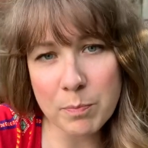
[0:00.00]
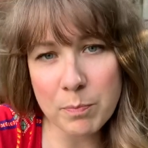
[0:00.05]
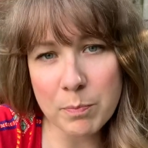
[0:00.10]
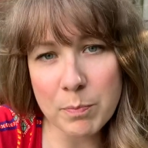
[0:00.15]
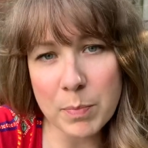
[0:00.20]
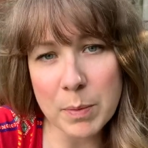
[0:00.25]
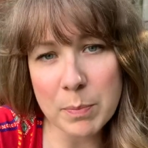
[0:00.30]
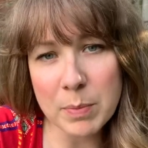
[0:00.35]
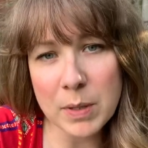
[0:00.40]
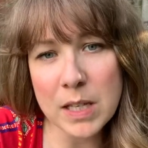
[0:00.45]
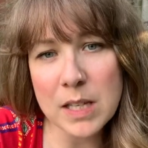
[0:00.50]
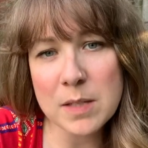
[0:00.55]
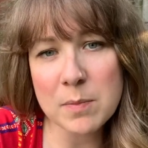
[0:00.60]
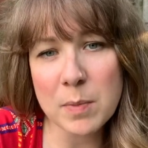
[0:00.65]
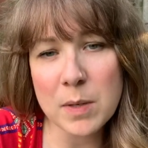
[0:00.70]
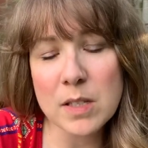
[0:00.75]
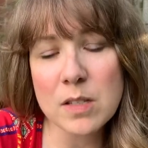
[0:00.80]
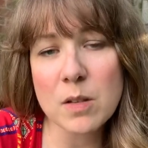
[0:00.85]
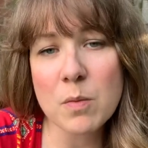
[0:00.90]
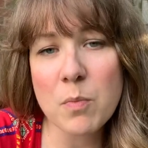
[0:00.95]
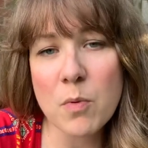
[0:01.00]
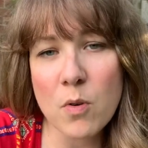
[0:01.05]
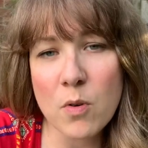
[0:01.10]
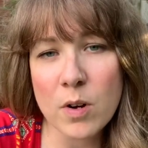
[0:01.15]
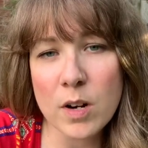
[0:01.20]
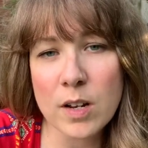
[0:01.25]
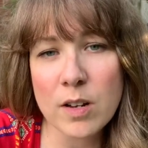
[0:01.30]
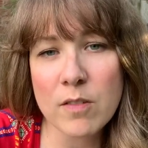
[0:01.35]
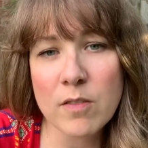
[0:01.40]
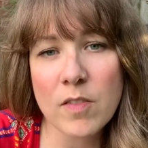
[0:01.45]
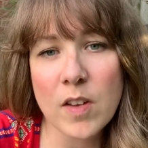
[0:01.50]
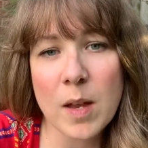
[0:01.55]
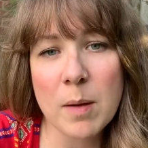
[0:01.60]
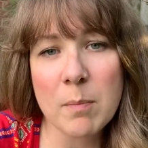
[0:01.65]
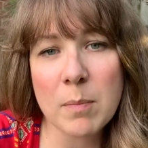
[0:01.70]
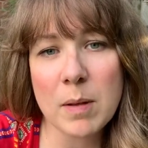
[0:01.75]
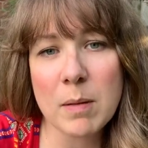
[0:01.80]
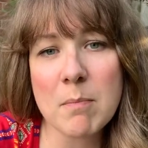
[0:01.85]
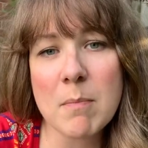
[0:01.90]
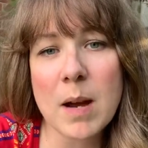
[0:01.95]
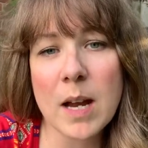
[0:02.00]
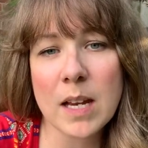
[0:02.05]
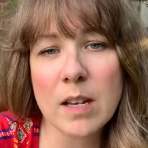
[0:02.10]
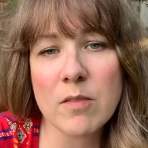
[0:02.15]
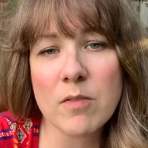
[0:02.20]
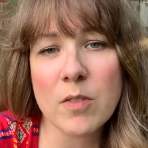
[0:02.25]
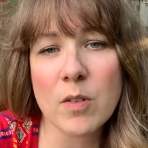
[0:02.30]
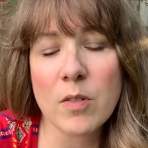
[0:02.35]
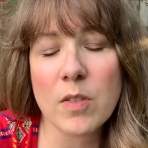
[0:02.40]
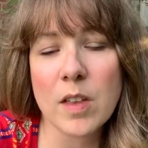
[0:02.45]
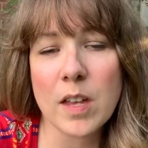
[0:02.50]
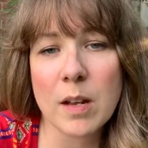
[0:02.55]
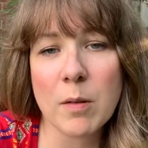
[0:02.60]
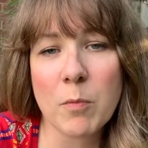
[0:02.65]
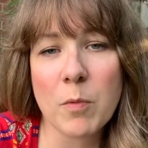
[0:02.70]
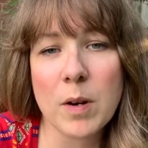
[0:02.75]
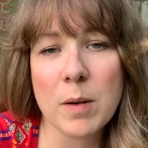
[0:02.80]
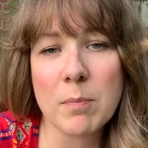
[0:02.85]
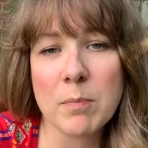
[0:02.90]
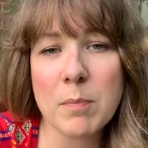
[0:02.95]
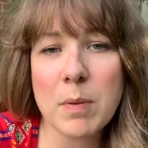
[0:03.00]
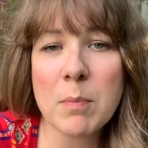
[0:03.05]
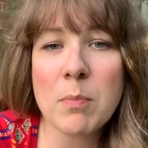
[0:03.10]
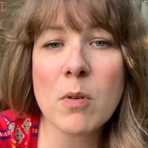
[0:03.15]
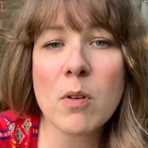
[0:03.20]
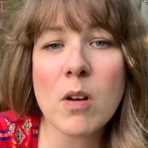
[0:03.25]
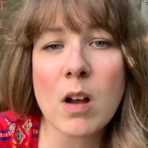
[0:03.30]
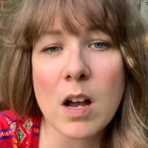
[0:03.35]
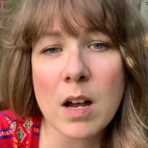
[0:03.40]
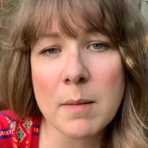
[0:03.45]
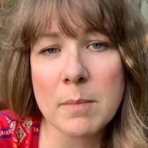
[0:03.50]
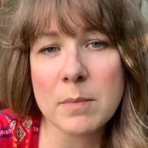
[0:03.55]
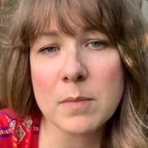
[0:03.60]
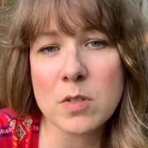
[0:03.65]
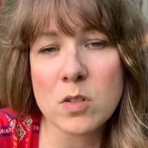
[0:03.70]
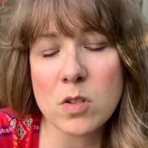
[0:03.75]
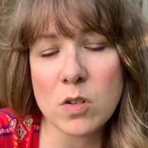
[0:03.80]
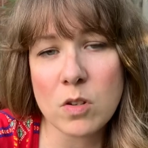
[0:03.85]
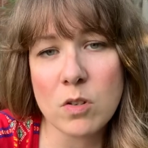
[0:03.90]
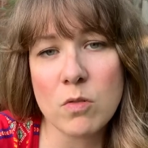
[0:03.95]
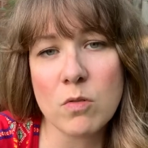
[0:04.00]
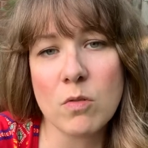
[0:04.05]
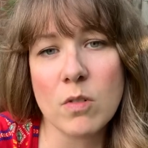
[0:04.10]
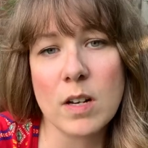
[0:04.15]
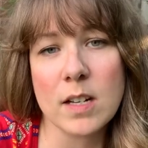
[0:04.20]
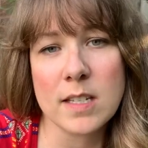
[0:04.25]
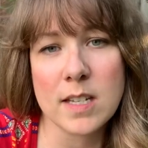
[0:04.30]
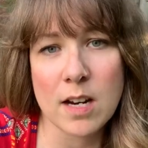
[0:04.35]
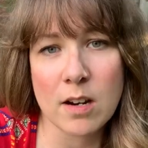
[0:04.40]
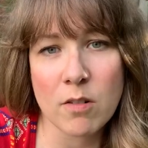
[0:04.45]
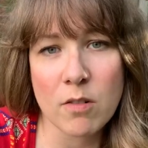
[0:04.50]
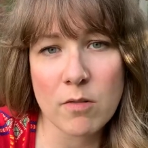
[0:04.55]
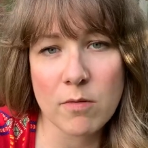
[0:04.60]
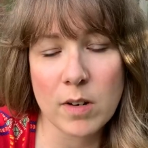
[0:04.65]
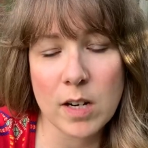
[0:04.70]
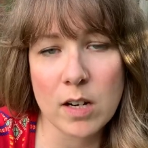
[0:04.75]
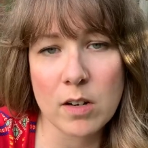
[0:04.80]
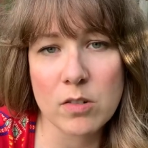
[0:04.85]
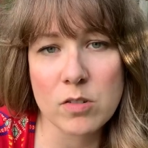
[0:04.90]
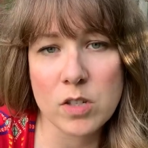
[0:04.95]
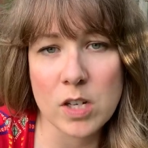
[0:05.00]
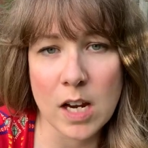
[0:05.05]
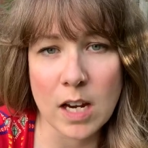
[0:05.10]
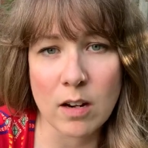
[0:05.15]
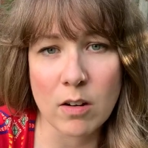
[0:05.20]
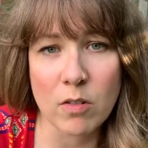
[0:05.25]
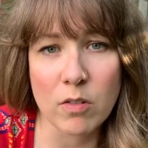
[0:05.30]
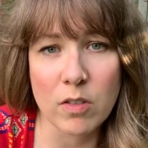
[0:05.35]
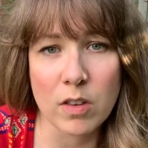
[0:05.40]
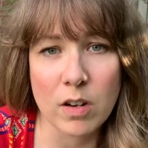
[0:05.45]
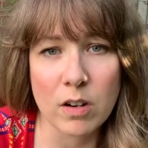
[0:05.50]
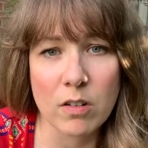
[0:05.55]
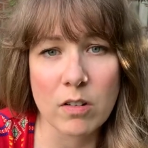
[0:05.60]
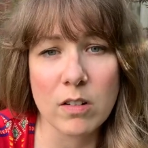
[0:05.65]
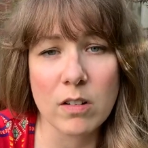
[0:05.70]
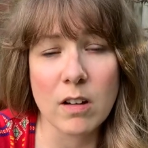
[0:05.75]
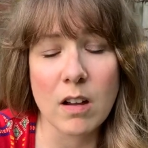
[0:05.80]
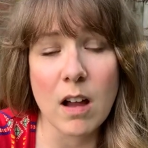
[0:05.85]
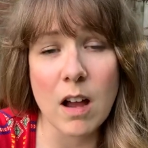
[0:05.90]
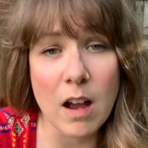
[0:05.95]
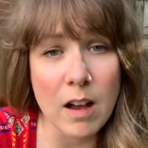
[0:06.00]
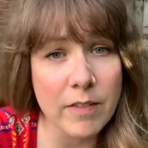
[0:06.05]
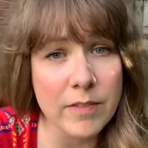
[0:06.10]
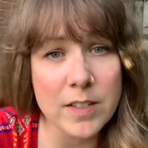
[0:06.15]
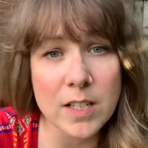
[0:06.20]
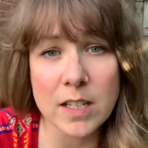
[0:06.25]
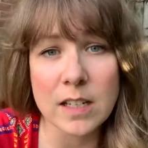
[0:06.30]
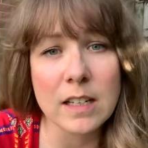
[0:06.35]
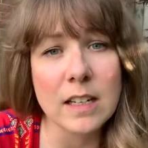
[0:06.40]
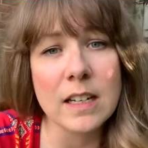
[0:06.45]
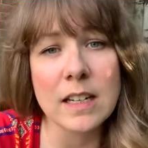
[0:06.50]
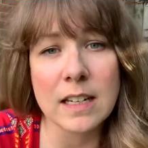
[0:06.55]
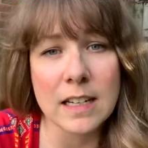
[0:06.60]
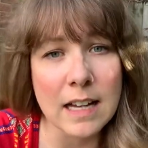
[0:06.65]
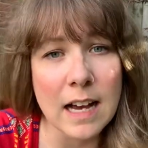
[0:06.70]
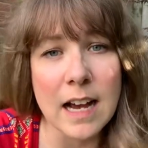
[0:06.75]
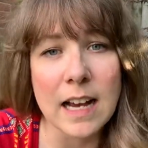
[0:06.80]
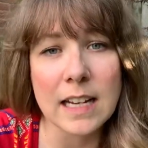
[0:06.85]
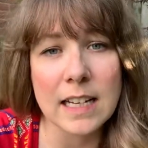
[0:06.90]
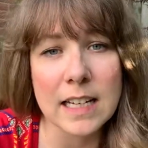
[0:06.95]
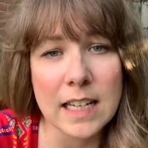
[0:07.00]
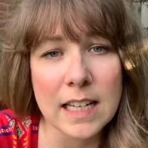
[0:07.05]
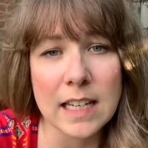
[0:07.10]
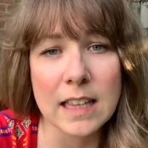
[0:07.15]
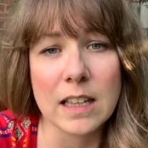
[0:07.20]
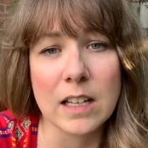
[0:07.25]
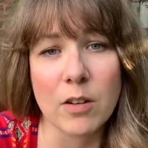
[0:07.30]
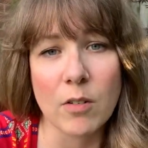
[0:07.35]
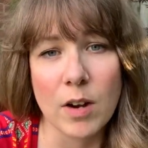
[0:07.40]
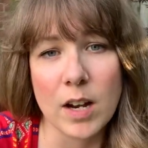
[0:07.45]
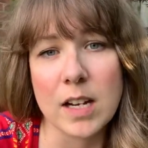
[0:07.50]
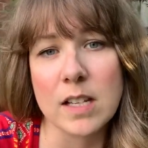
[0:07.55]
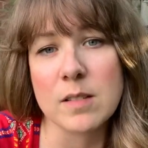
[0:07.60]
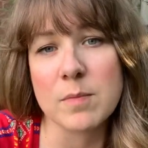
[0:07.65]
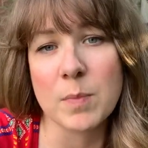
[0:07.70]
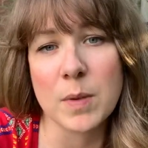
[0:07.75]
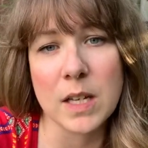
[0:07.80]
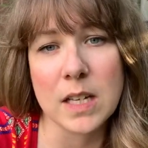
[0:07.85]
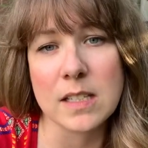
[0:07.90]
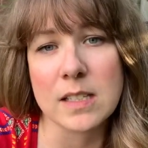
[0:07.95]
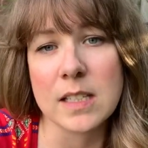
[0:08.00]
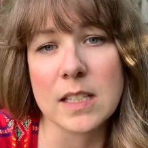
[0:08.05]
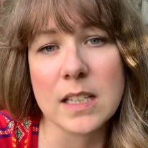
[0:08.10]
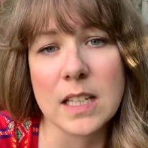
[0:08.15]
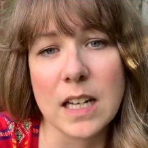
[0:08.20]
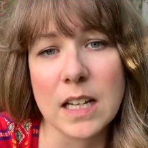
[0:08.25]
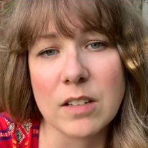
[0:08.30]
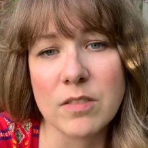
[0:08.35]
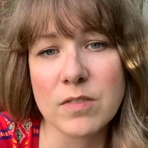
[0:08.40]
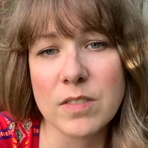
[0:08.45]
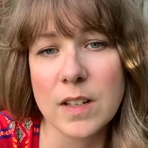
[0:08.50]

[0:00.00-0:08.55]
but please be supportive and be mindful that when people come to a tarot reader's channel, they're often not in the greatest place in life.